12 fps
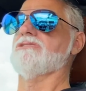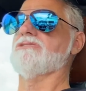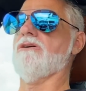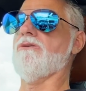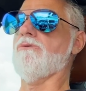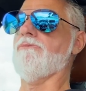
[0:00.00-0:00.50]

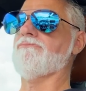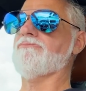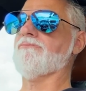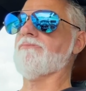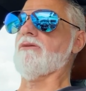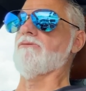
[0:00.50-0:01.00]
So
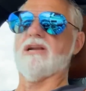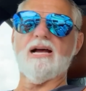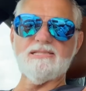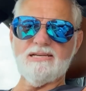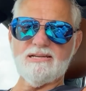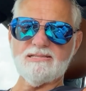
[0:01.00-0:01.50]
what
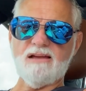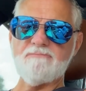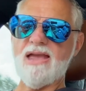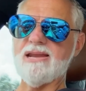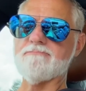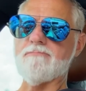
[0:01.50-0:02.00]
I did is I
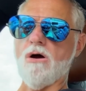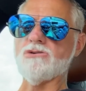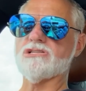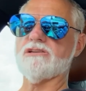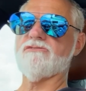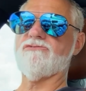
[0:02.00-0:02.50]
made a
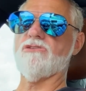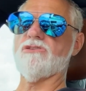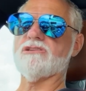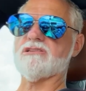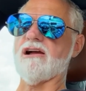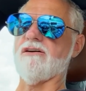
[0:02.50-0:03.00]
motion for
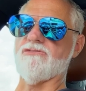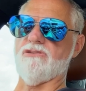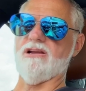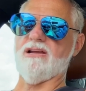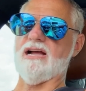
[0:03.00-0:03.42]
discovery,